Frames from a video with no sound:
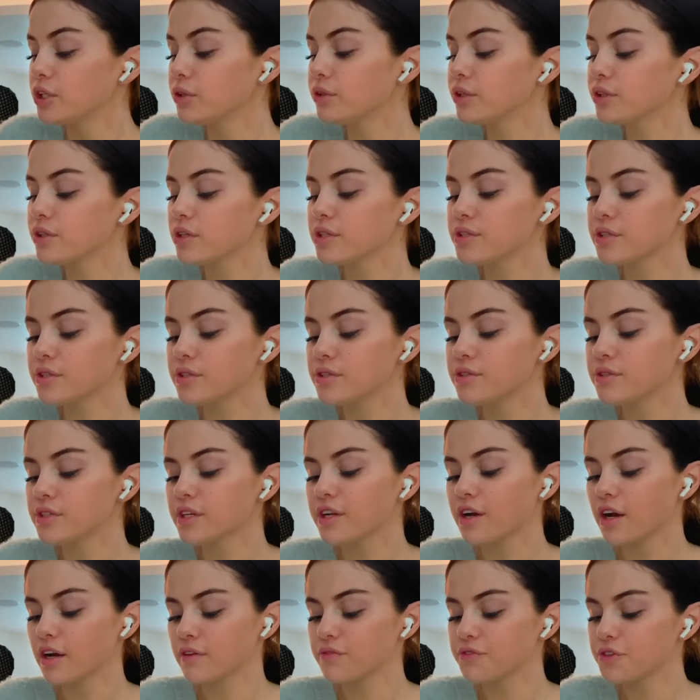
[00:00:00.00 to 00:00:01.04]
You could also use it
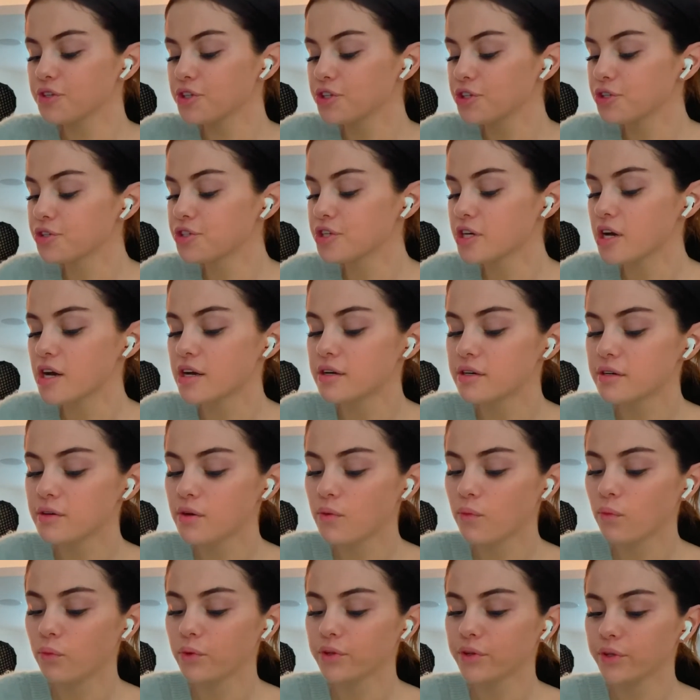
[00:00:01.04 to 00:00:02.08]
after you're done
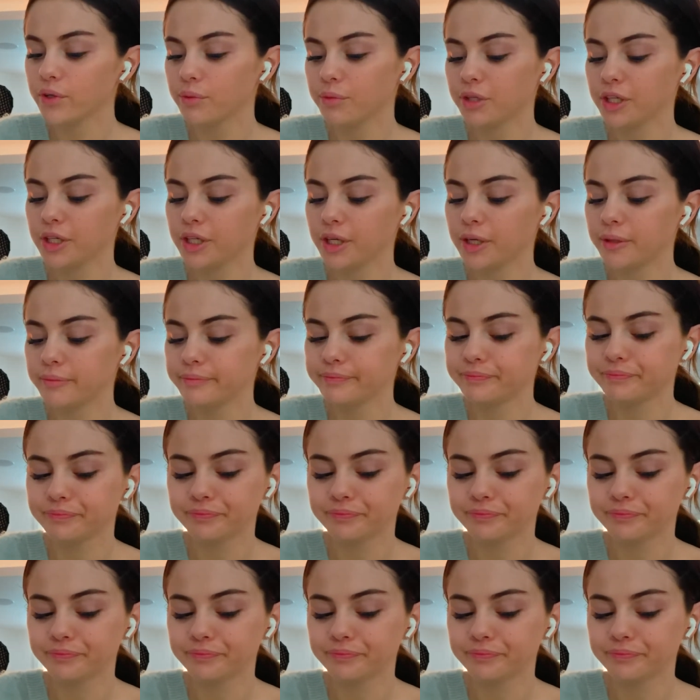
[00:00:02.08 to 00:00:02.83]
with your makeup.